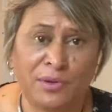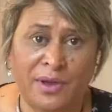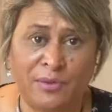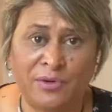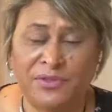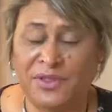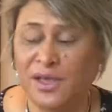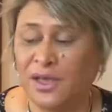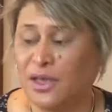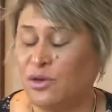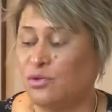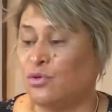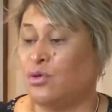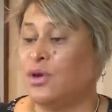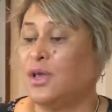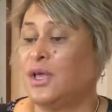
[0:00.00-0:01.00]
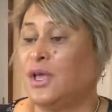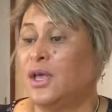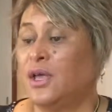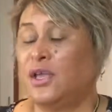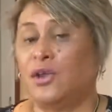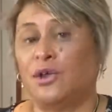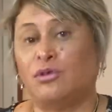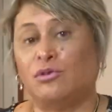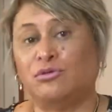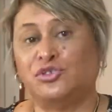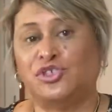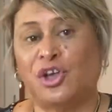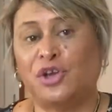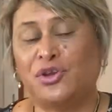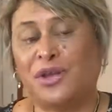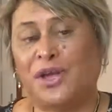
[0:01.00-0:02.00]
out with that, or, you know, or
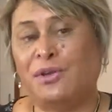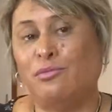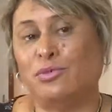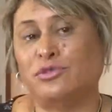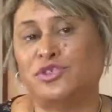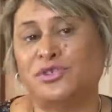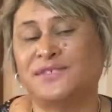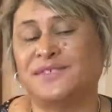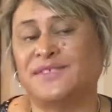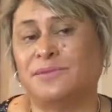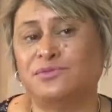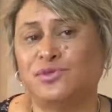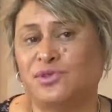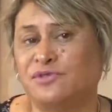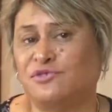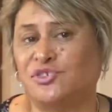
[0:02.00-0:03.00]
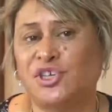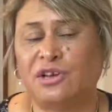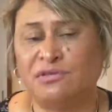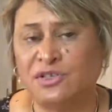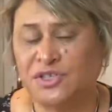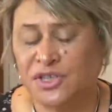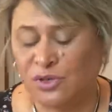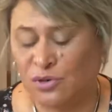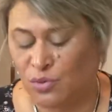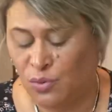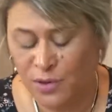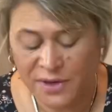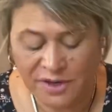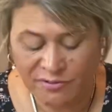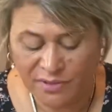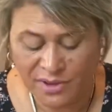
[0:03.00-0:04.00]
donate more to some sort of charity or
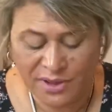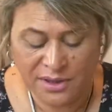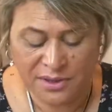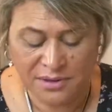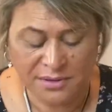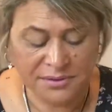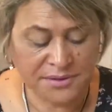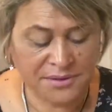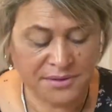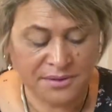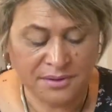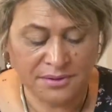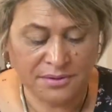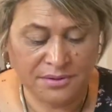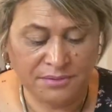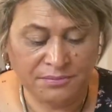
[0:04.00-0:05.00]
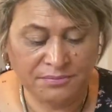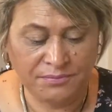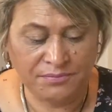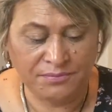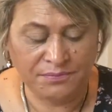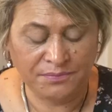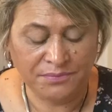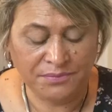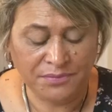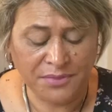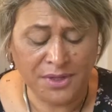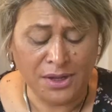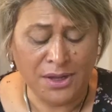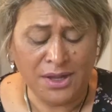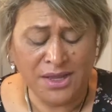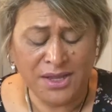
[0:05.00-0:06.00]
whatever that is.
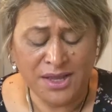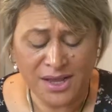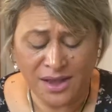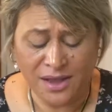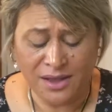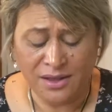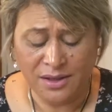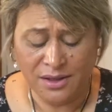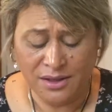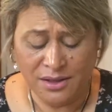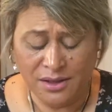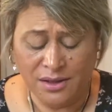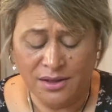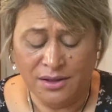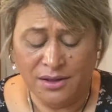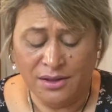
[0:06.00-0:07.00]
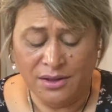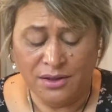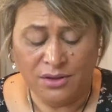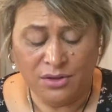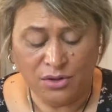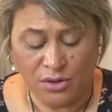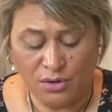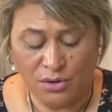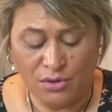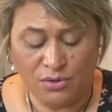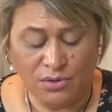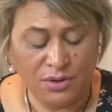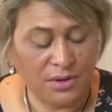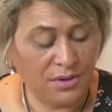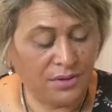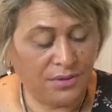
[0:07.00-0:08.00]
Yay, cool.
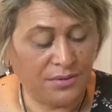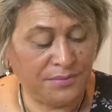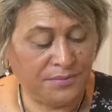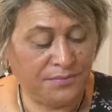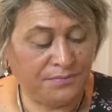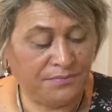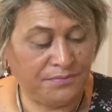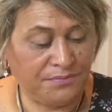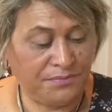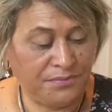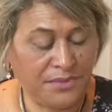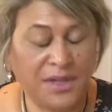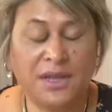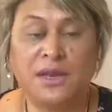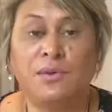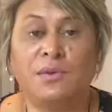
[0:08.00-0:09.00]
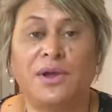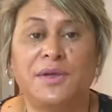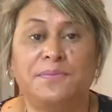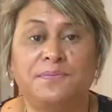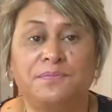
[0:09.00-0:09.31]
Anyway,